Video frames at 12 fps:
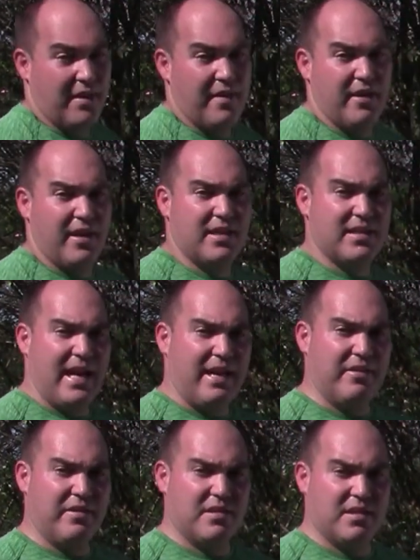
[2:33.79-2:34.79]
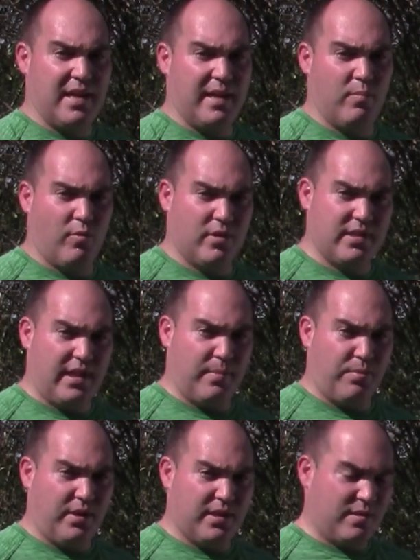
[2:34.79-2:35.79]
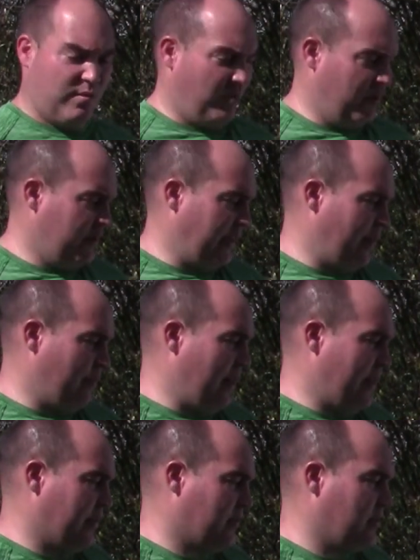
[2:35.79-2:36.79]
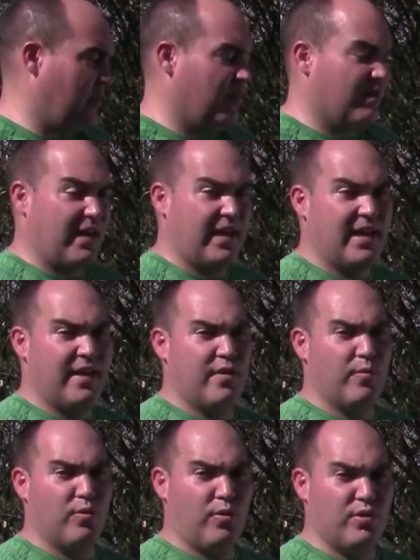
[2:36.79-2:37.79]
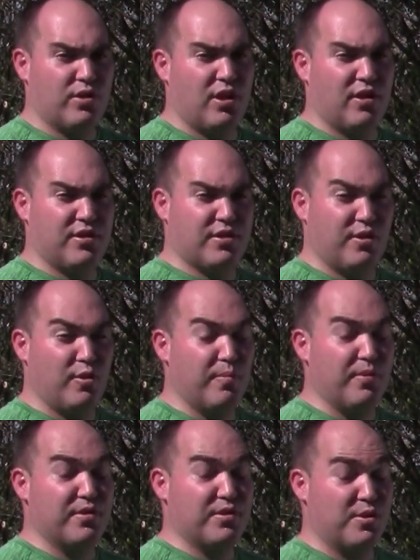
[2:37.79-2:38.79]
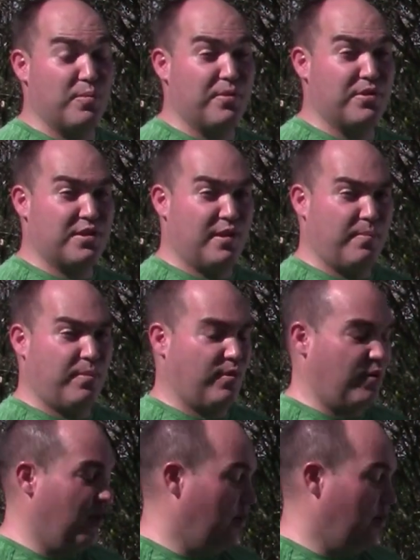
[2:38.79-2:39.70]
They're exactly the same. One's got a plus, one's got a minus. Okay, and the rules are super simple.